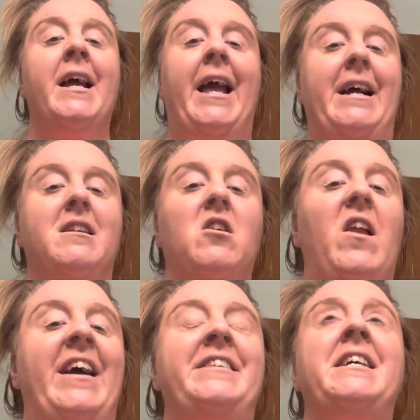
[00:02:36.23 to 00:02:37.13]

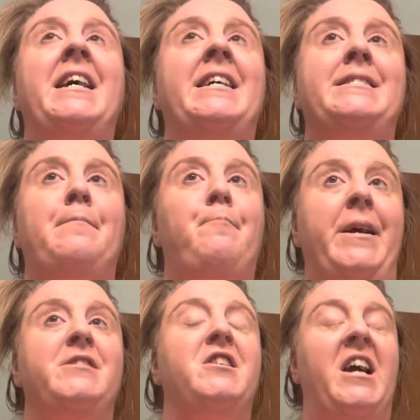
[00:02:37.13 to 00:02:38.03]
Candlelight is a
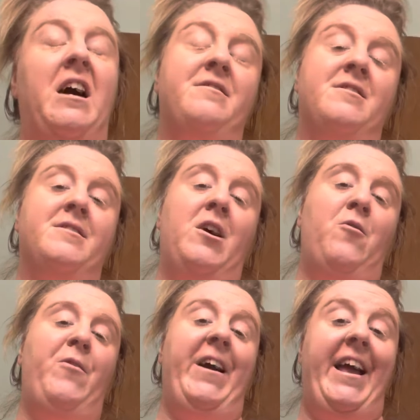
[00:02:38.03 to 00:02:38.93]
peachy
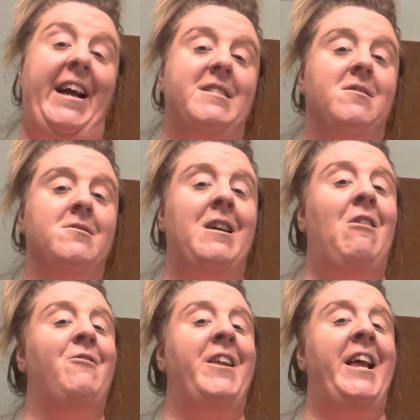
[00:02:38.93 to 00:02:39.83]
undertone that cancels
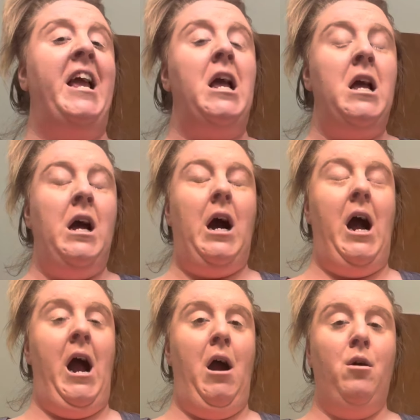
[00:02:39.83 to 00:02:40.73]
out any
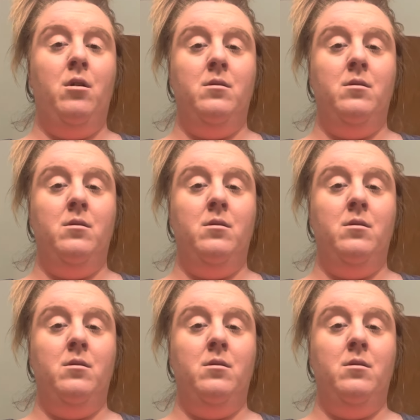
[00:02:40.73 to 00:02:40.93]
uh,